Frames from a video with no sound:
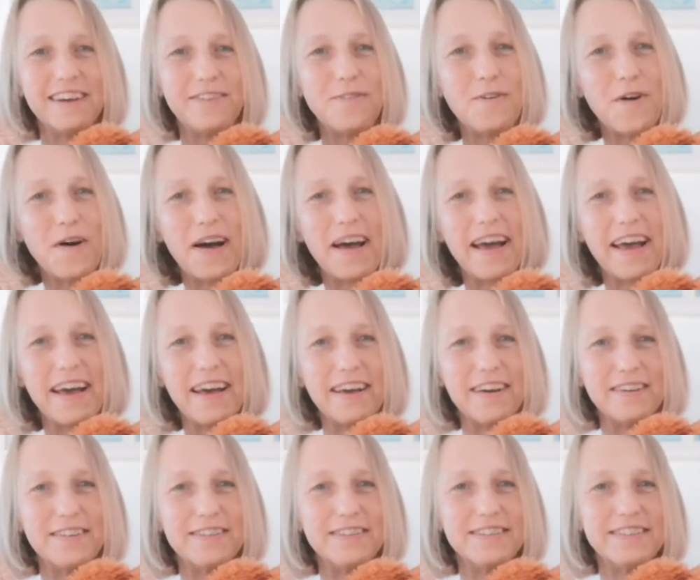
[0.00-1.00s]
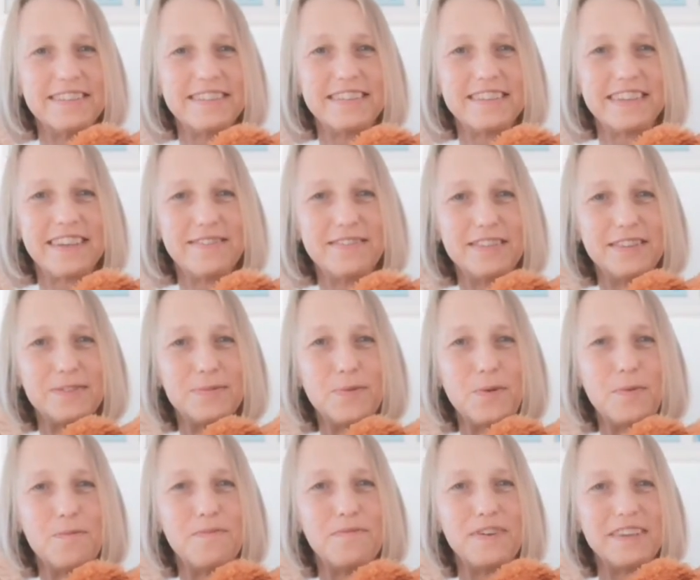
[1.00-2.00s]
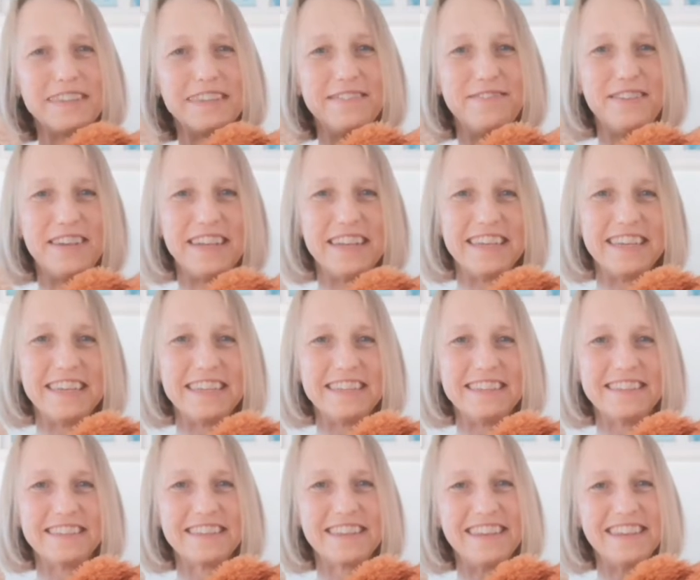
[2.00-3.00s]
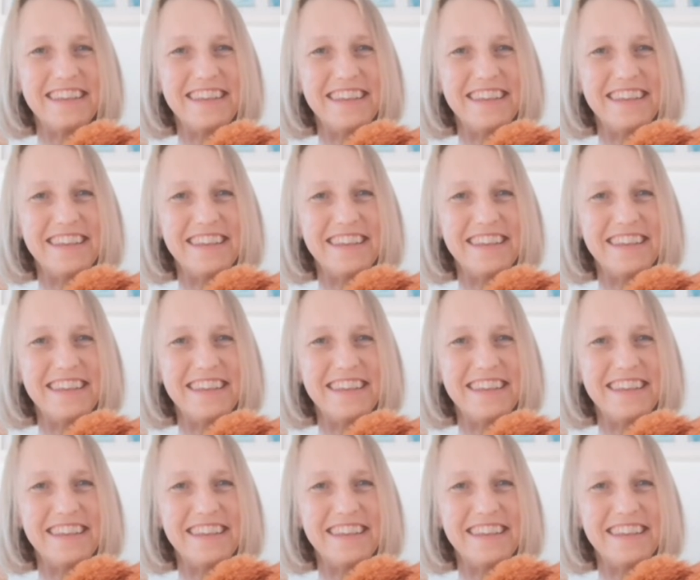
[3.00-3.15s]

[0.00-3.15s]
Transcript: what else gives us warm, fuzzy feelings?